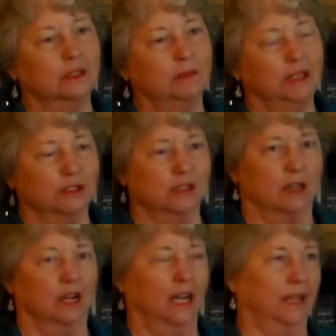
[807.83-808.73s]
I mean, just
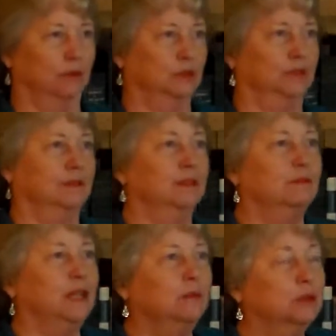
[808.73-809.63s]
I wouldn't
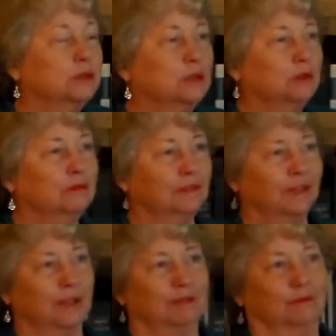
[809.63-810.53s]
be able to
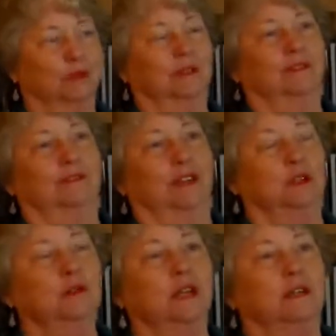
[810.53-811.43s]
if I
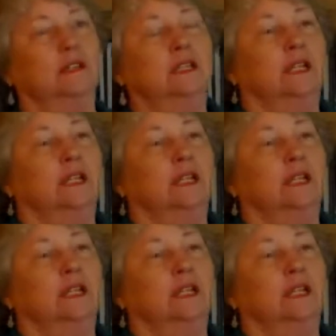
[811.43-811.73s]
knew how.